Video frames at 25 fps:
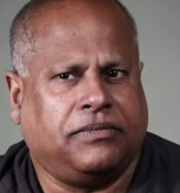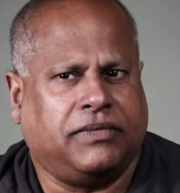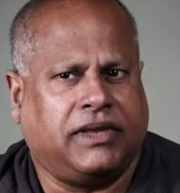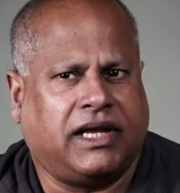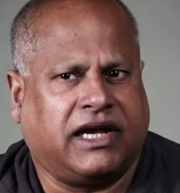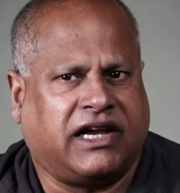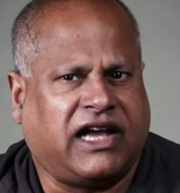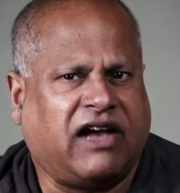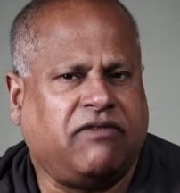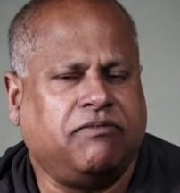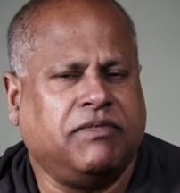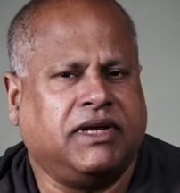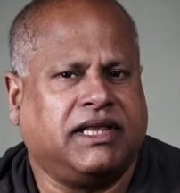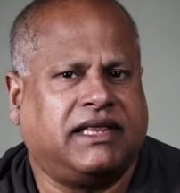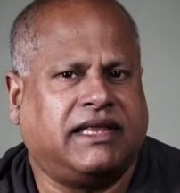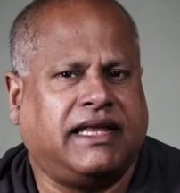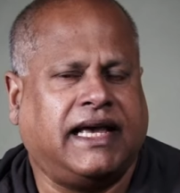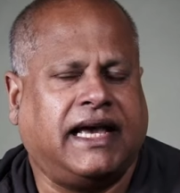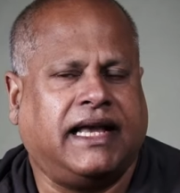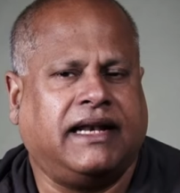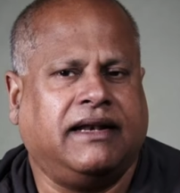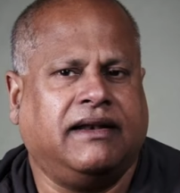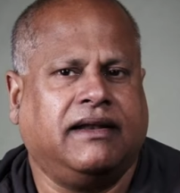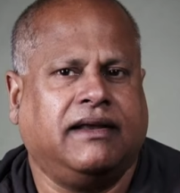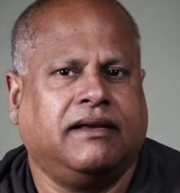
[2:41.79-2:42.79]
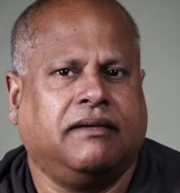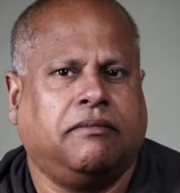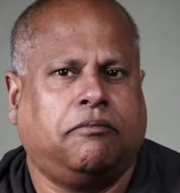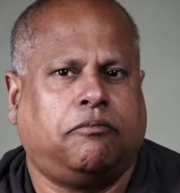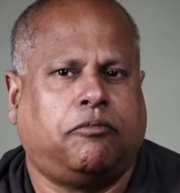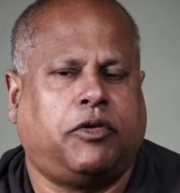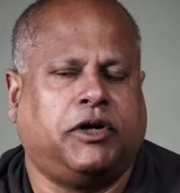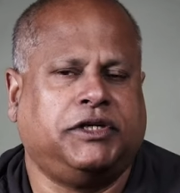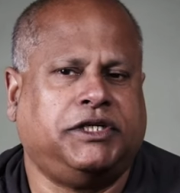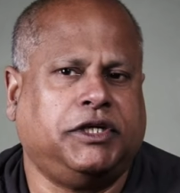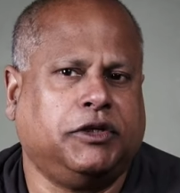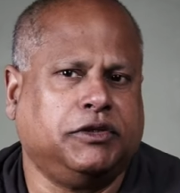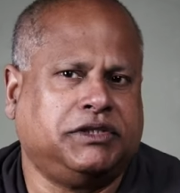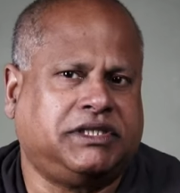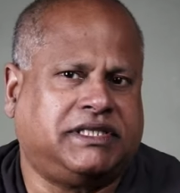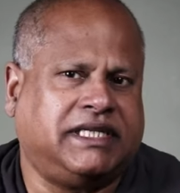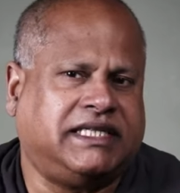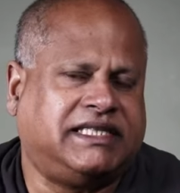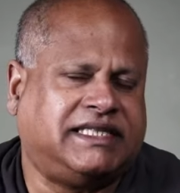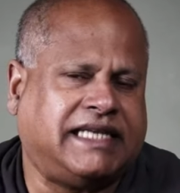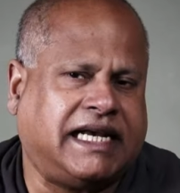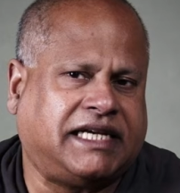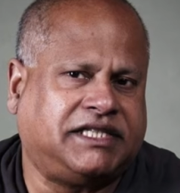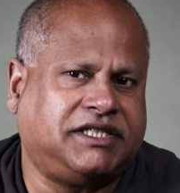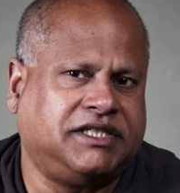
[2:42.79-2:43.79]
The government then produced
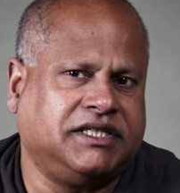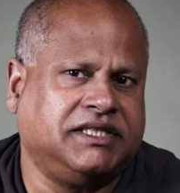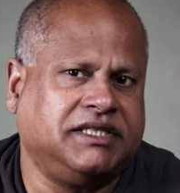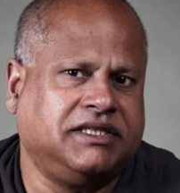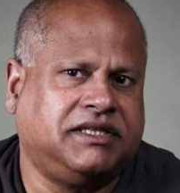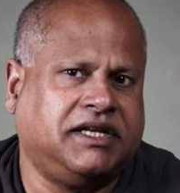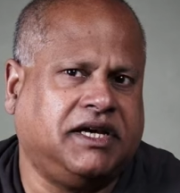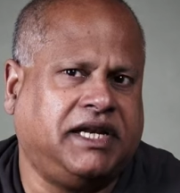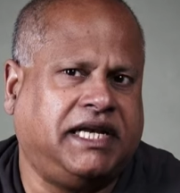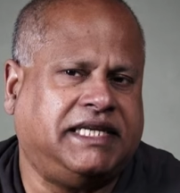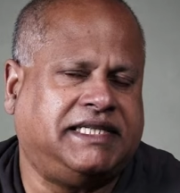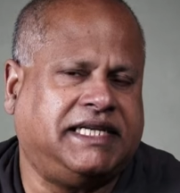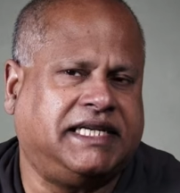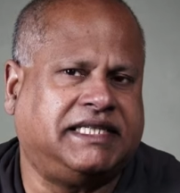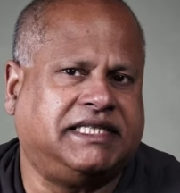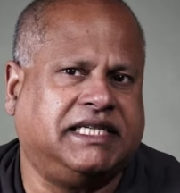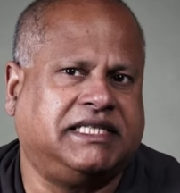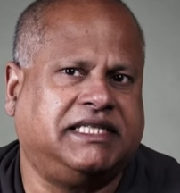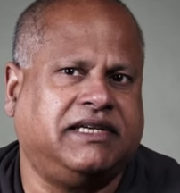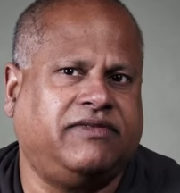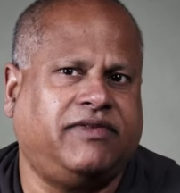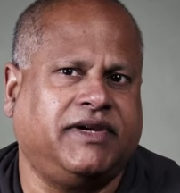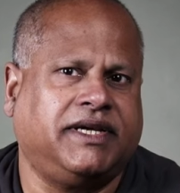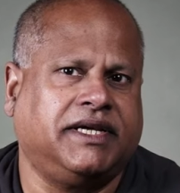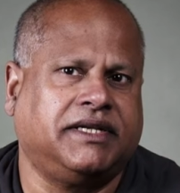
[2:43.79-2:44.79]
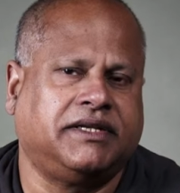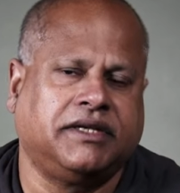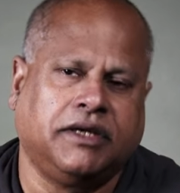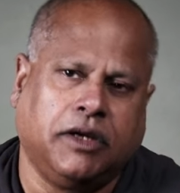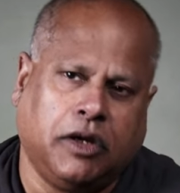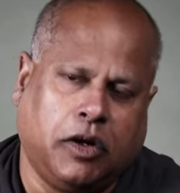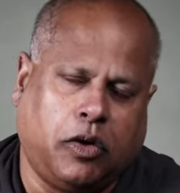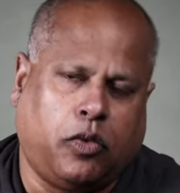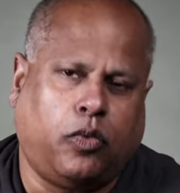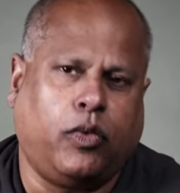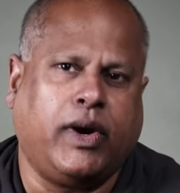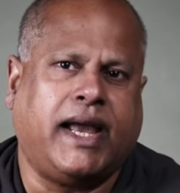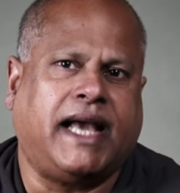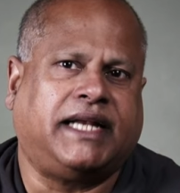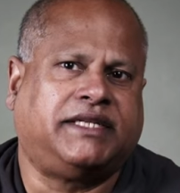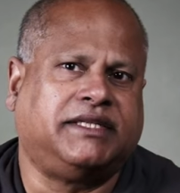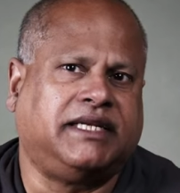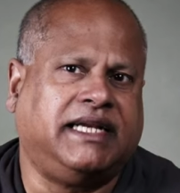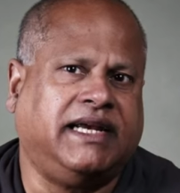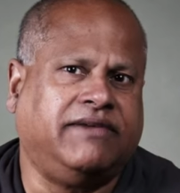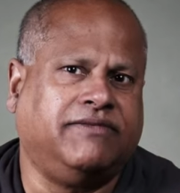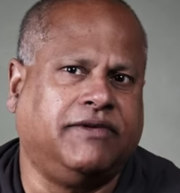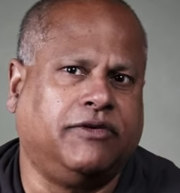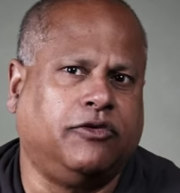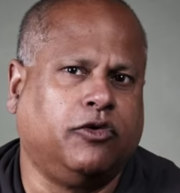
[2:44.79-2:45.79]
its Section 36 certificate. We had
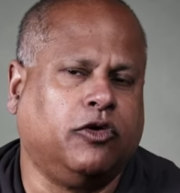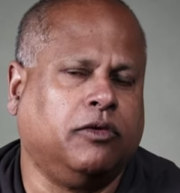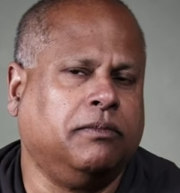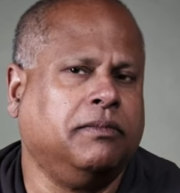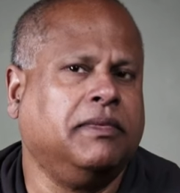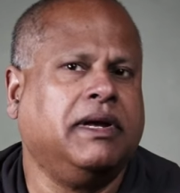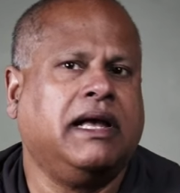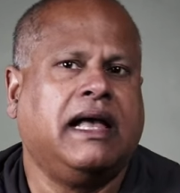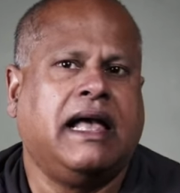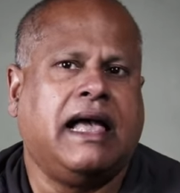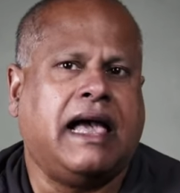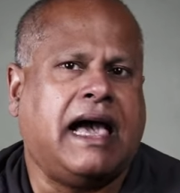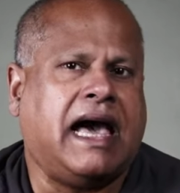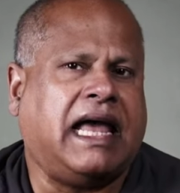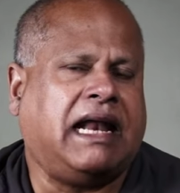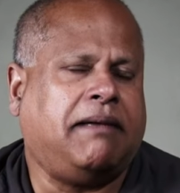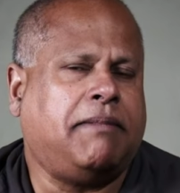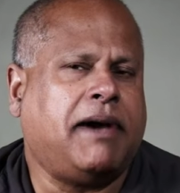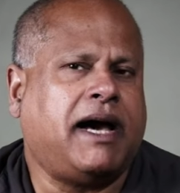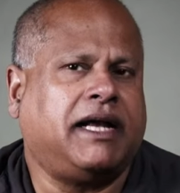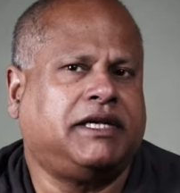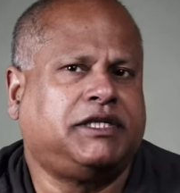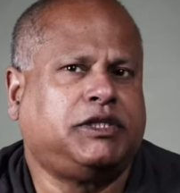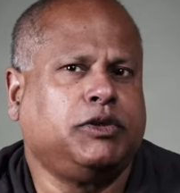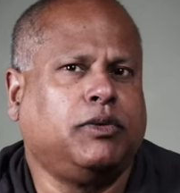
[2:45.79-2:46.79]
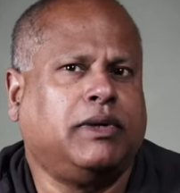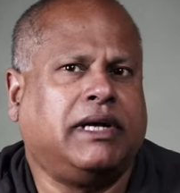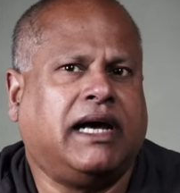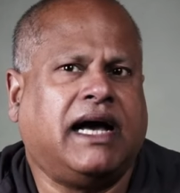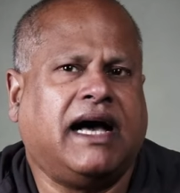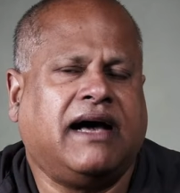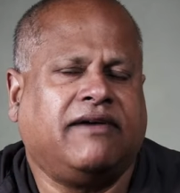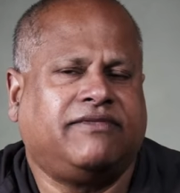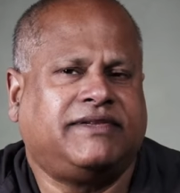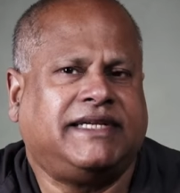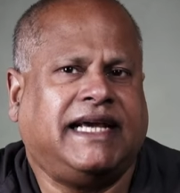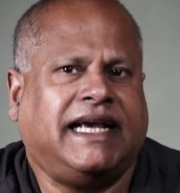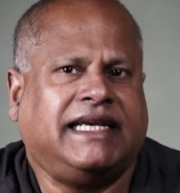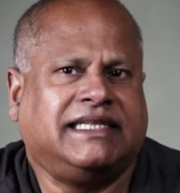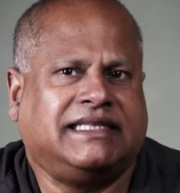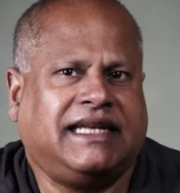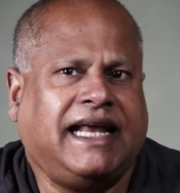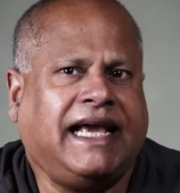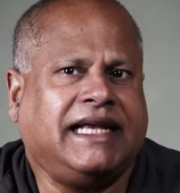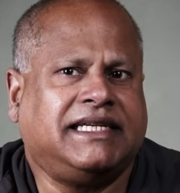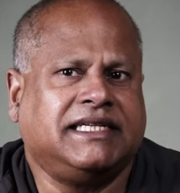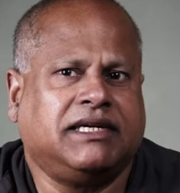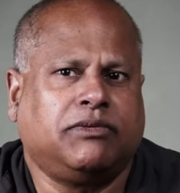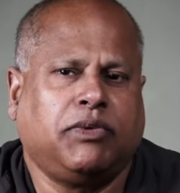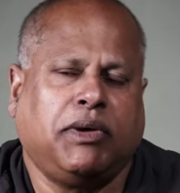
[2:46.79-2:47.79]
to leave the room. And about 2.5 days
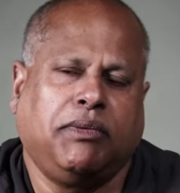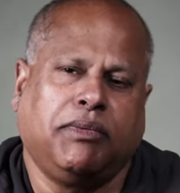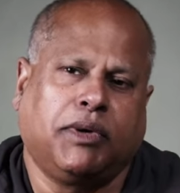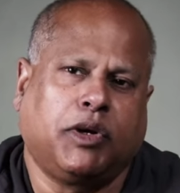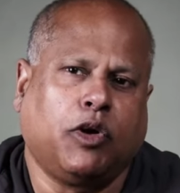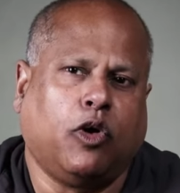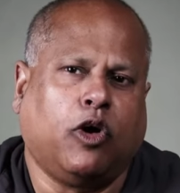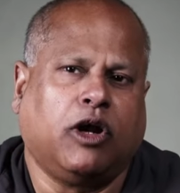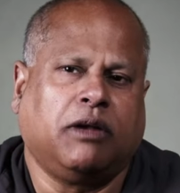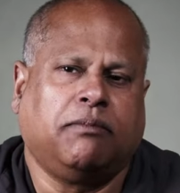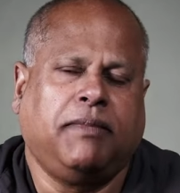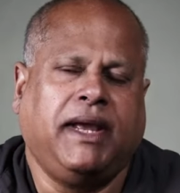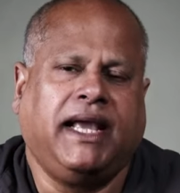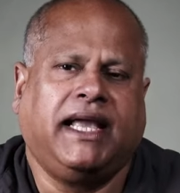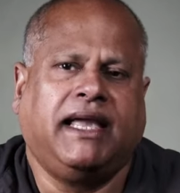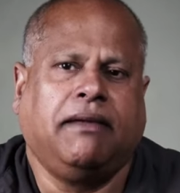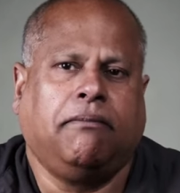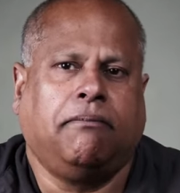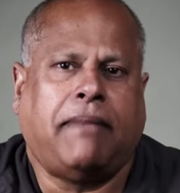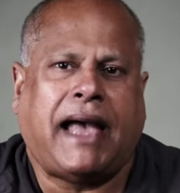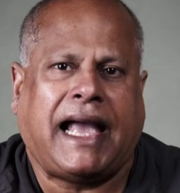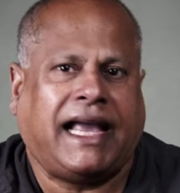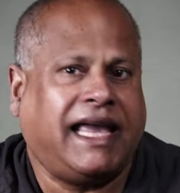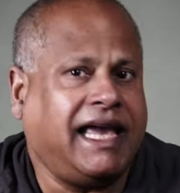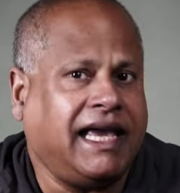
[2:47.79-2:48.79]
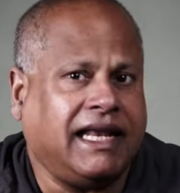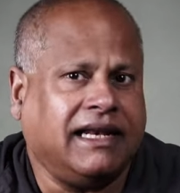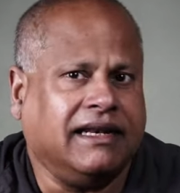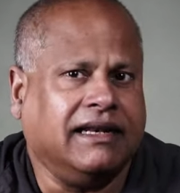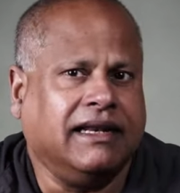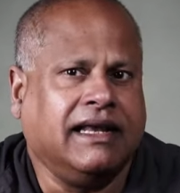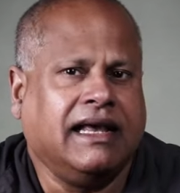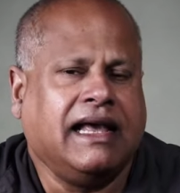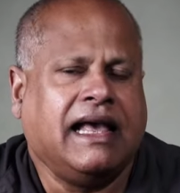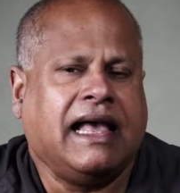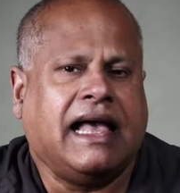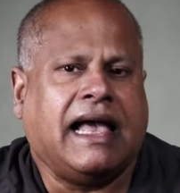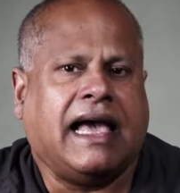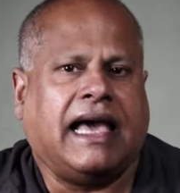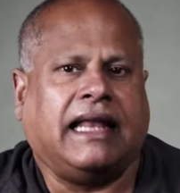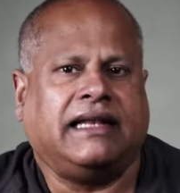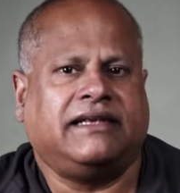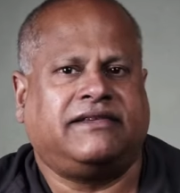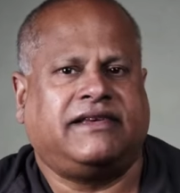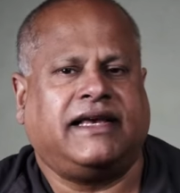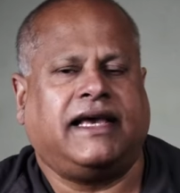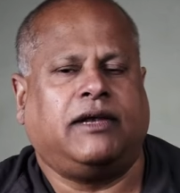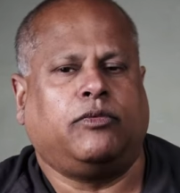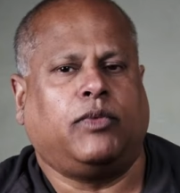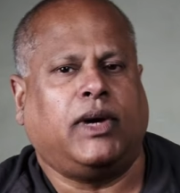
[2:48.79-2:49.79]
later, we were called back in
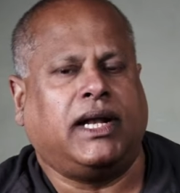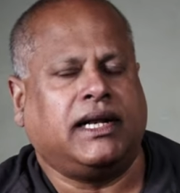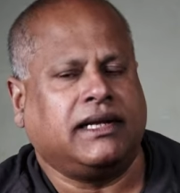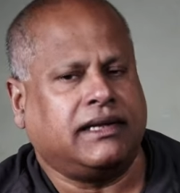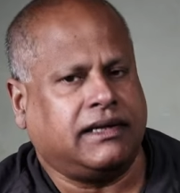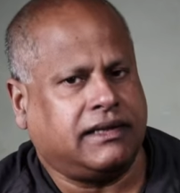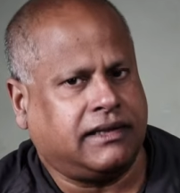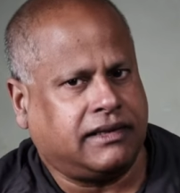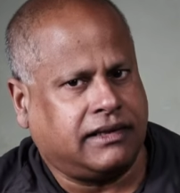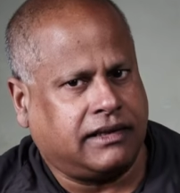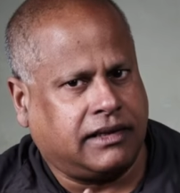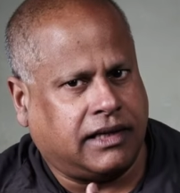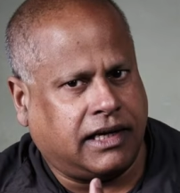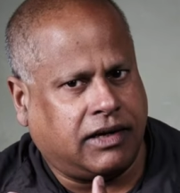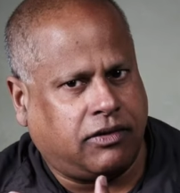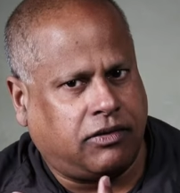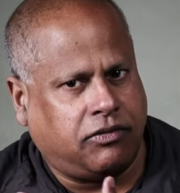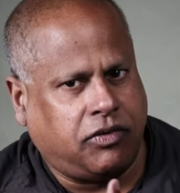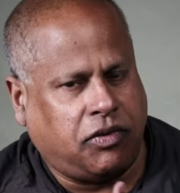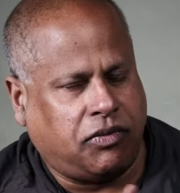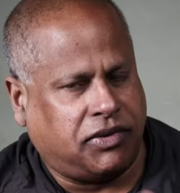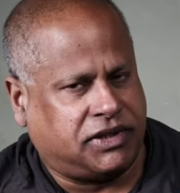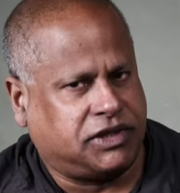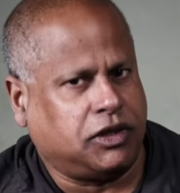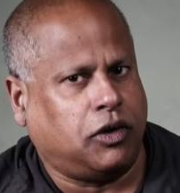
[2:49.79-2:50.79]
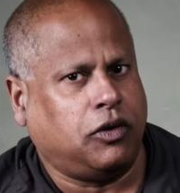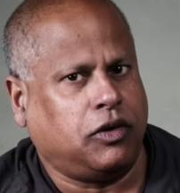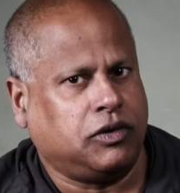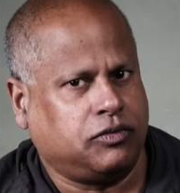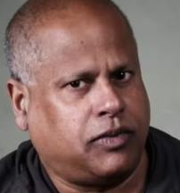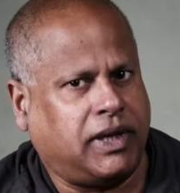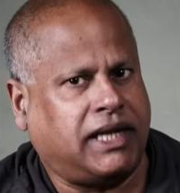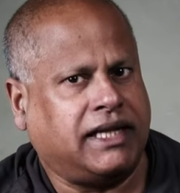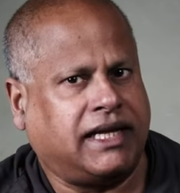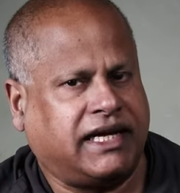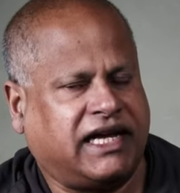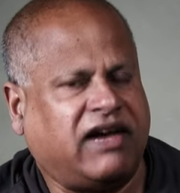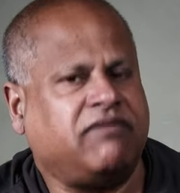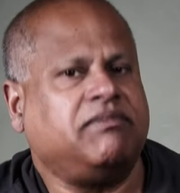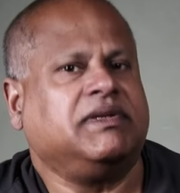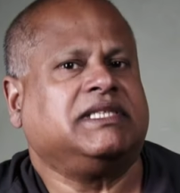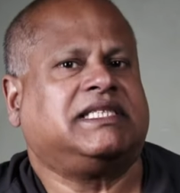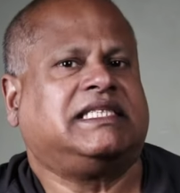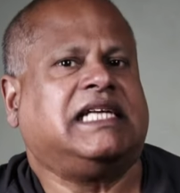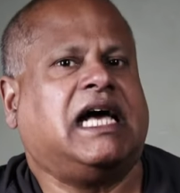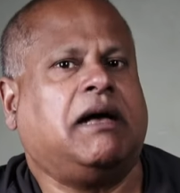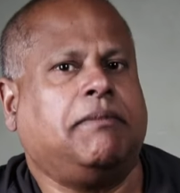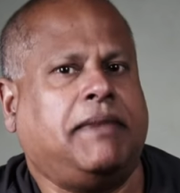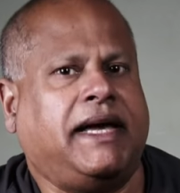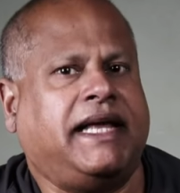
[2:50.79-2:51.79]
and said, we were told, the
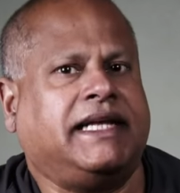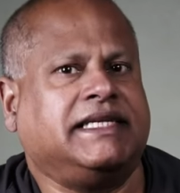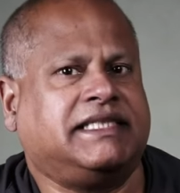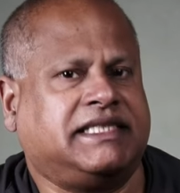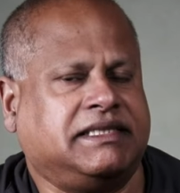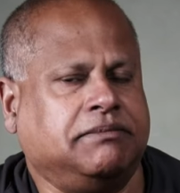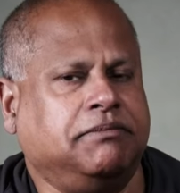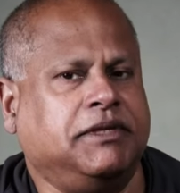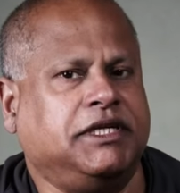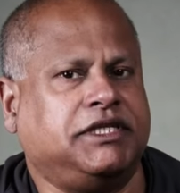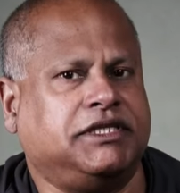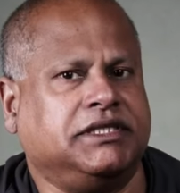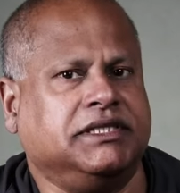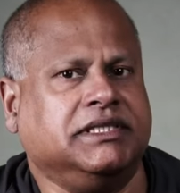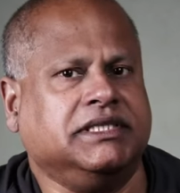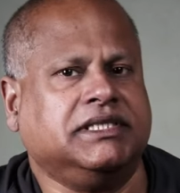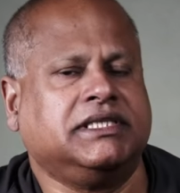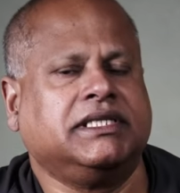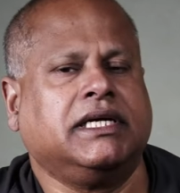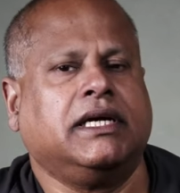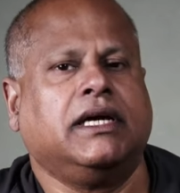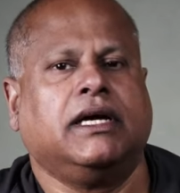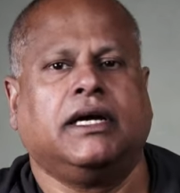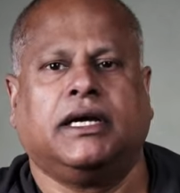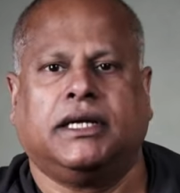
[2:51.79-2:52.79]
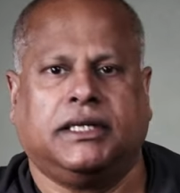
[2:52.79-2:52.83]
government's now made its submissions.